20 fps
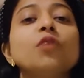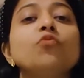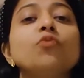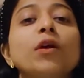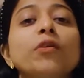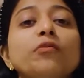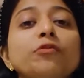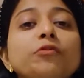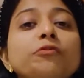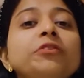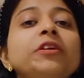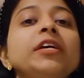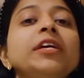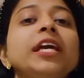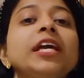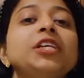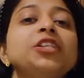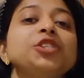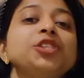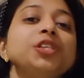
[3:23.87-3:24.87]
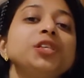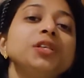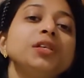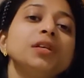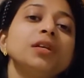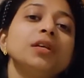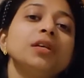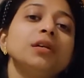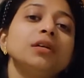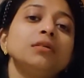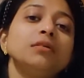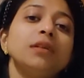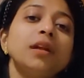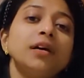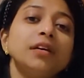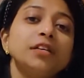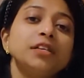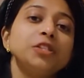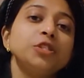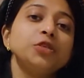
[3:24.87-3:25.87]
150 kg
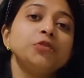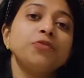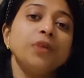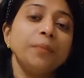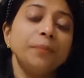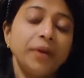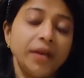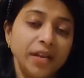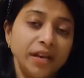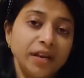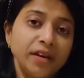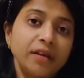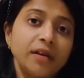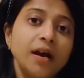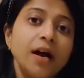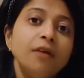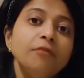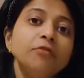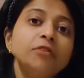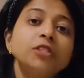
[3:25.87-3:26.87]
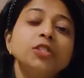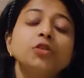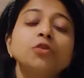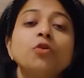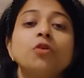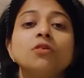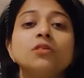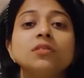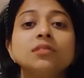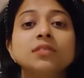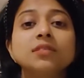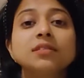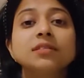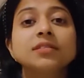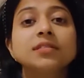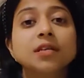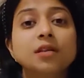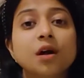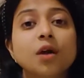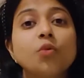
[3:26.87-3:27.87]
luggage from India, which costed us
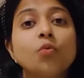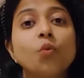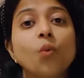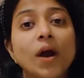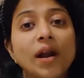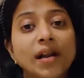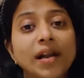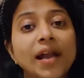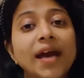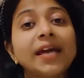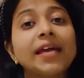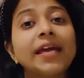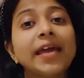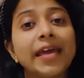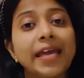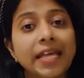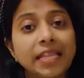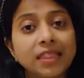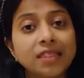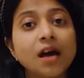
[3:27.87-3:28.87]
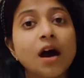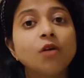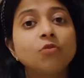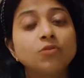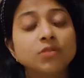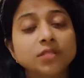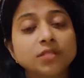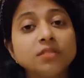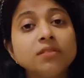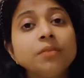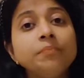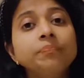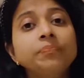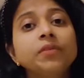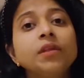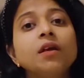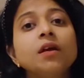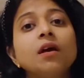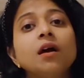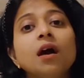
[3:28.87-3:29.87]
around 1,08,000,
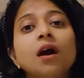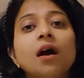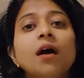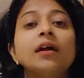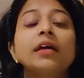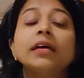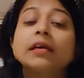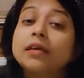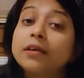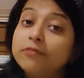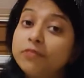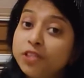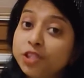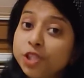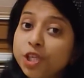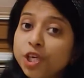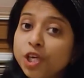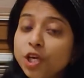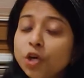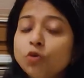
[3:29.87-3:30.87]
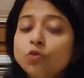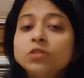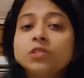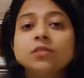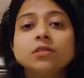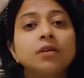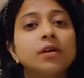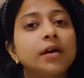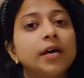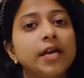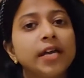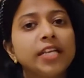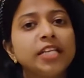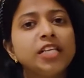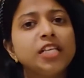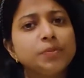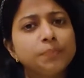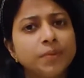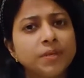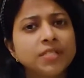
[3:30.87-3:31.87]
which includes
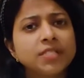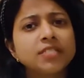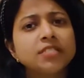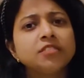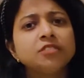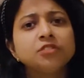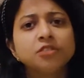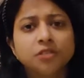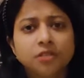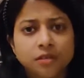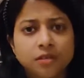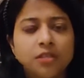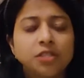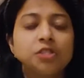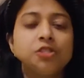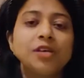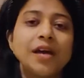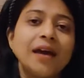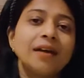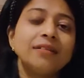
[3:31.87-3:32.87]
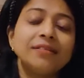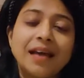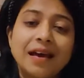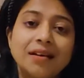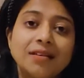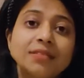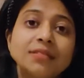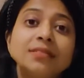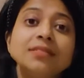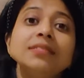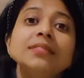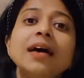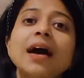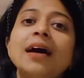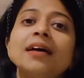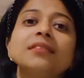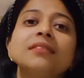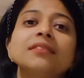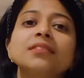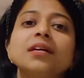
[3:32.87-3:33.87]
18% taxes
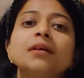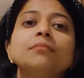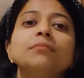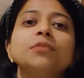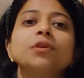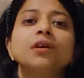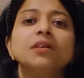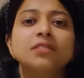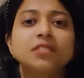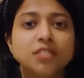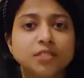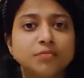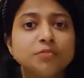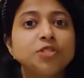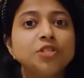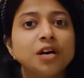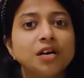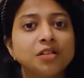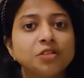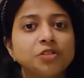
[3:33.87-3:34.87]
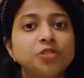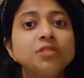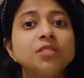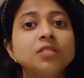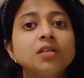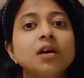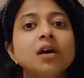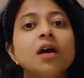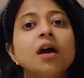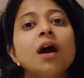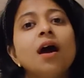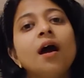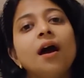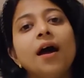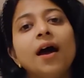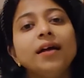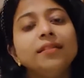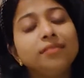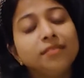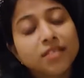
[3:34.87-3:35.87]
and some custom charges.
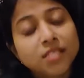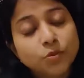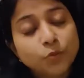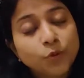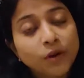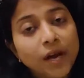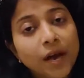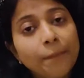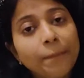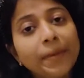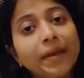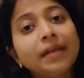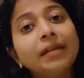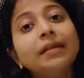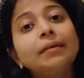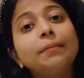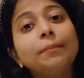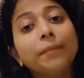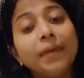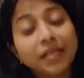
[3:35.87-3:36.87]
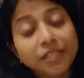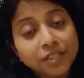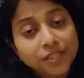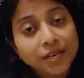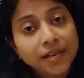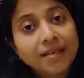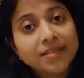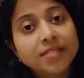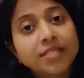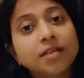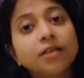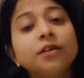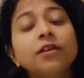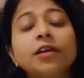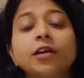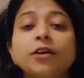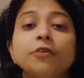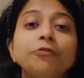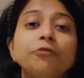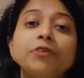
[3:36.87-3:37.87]
And this would have been much lesser
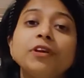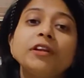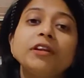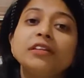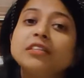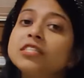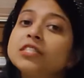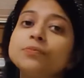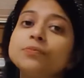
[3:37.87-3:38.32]
if we didn't